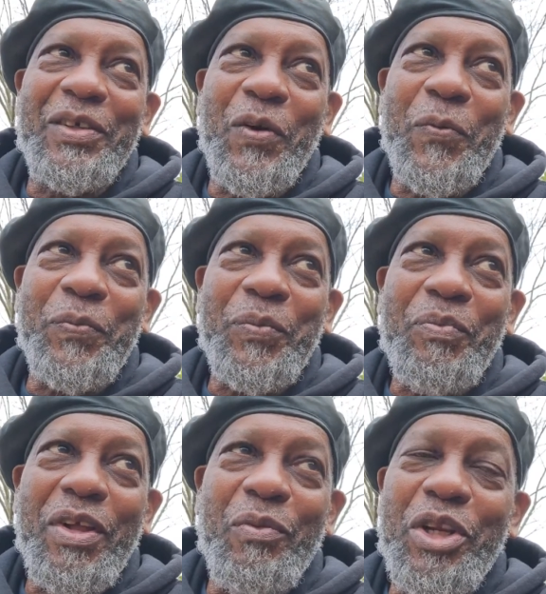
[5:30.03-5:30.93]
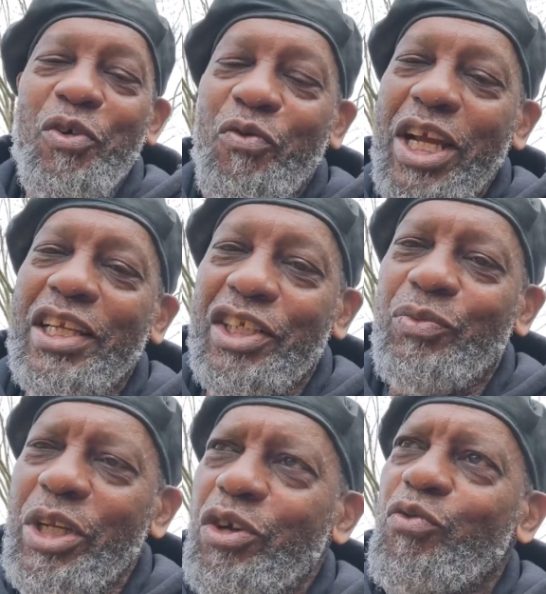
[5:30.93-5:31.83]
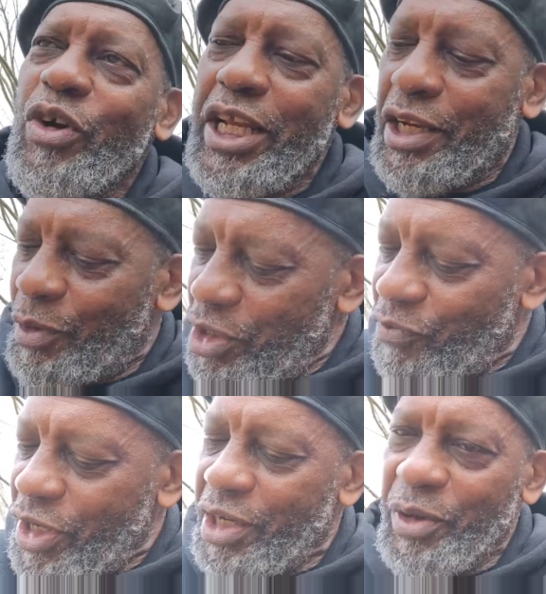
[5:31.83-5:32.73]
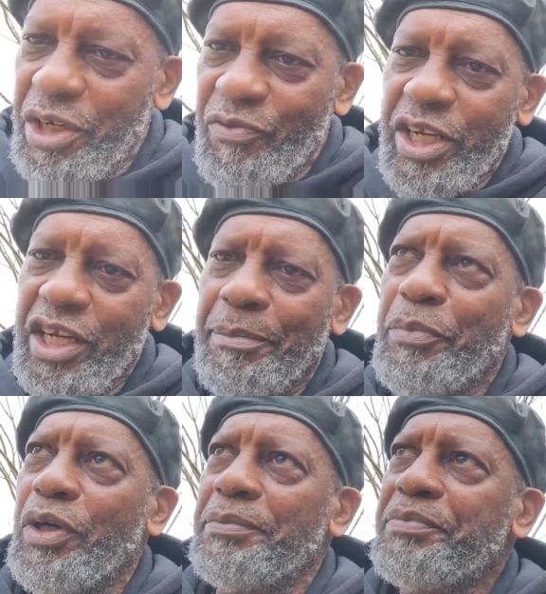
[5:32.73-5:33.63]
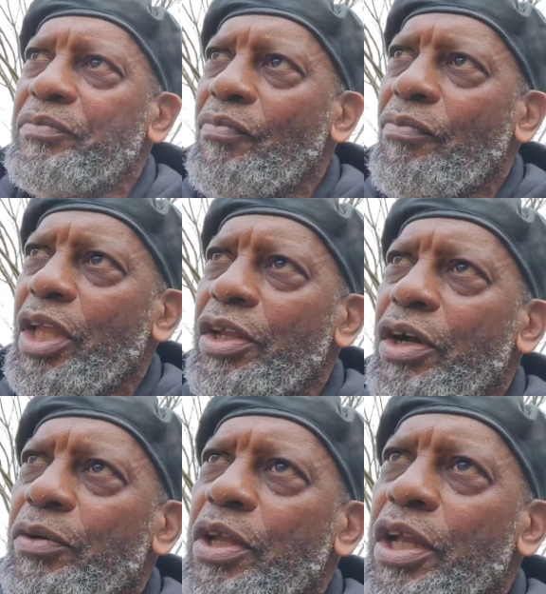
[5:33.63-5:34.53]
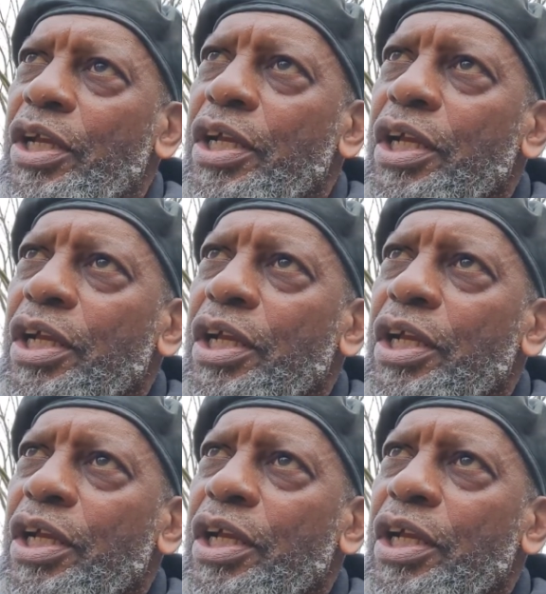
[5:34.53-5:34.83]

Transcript: So when you read this, when you're reading, when you're reading, when you're reading a book, you know,